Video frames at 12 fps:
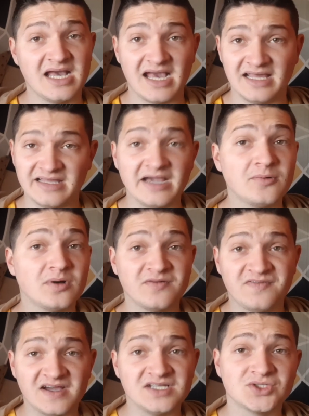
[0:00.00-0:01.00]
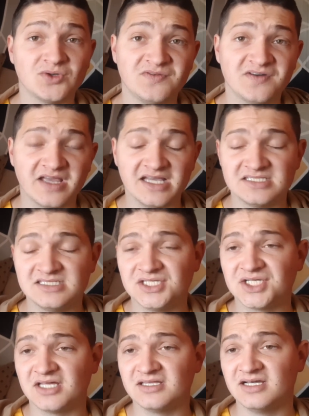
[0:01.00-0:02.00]
and they will face off against
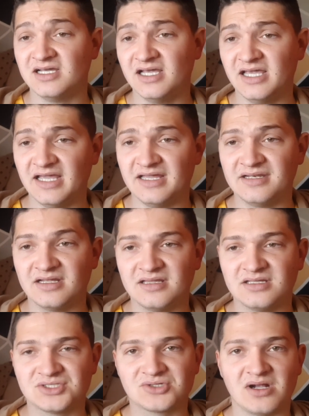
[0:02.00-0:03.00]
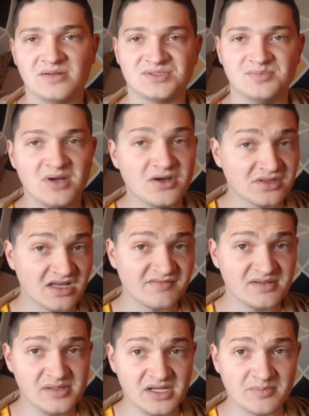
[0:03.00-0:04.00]
each other in the scrums. Both have
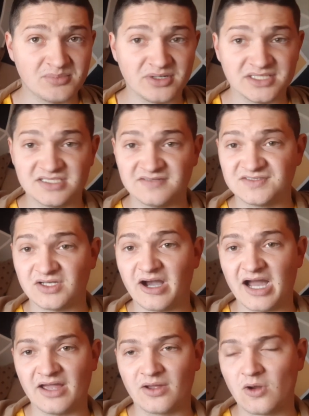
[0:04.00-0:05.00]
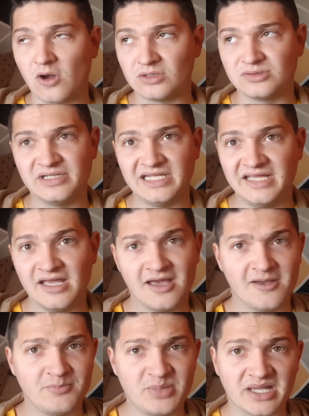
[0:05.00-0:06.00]
been impressive so I can't really
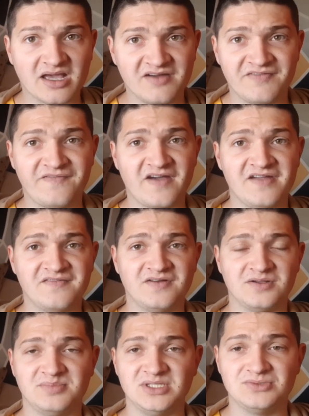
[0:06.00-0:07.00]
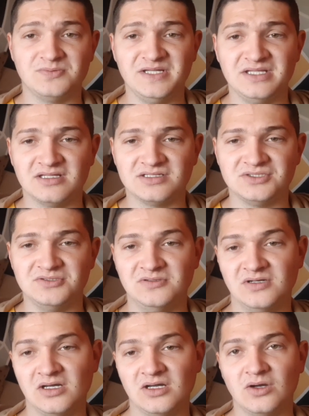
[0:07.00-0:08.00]
pick a favourite between the two.
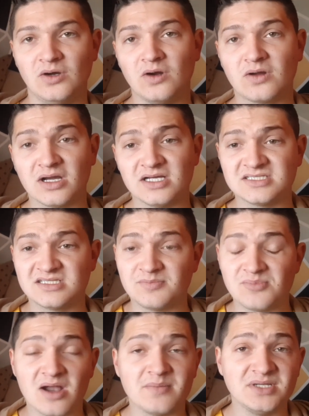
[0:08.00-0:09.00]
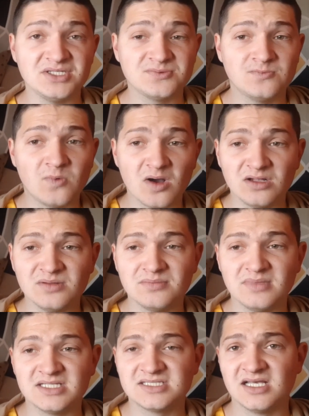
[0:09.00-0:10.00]
Hookers, the Brumbies will
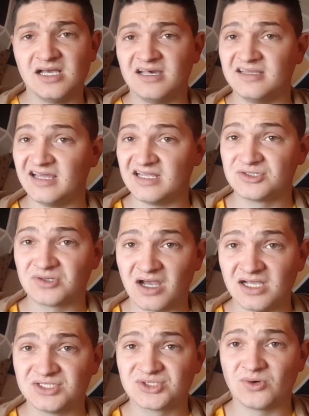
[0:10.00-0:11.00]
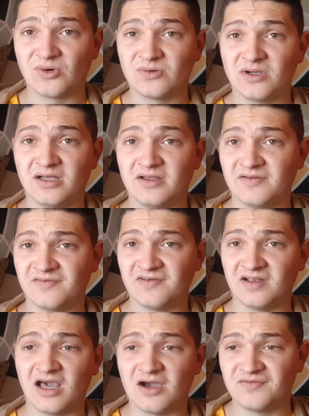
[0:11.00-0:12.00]
miss their try scorer
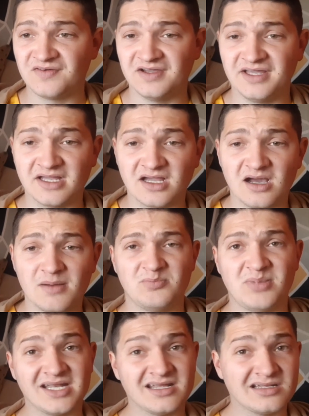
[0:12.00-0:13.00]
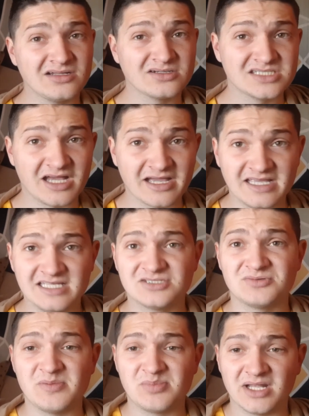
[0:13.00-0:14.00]
Folau Fainga'a, but it looks like
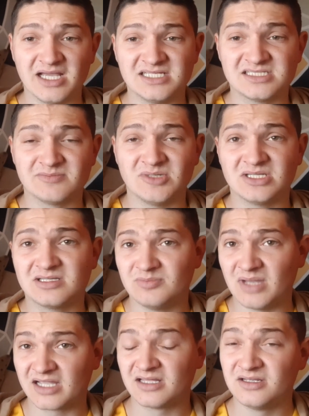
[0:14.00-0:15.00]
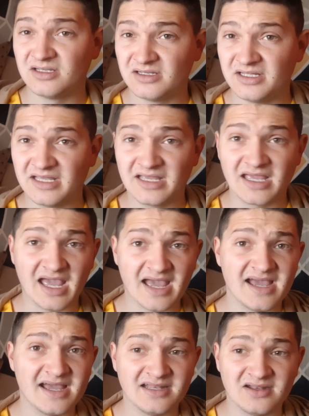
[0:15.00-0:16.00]
his replacement McInerney
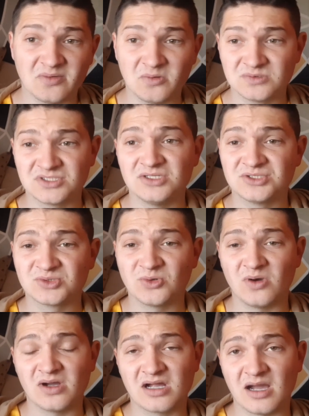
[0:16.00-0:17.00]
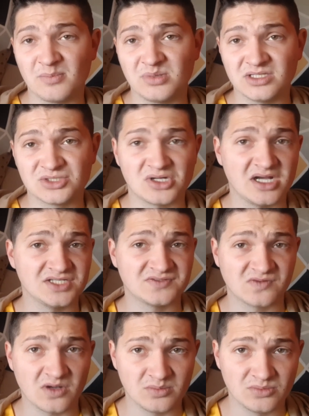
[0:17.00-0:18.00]
can also score a couple of tries
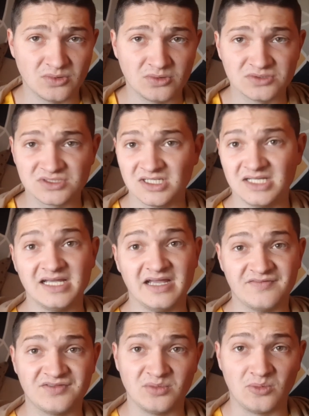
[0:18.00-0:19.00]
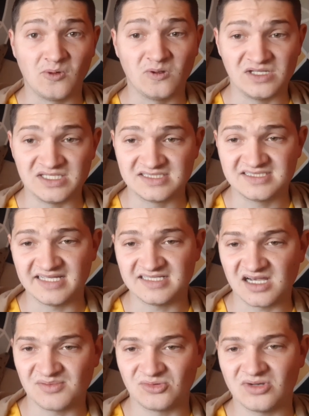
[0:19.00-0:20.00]
from mauls if the maul is set
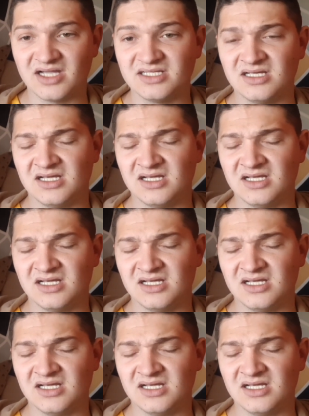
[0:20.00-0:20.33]
up right.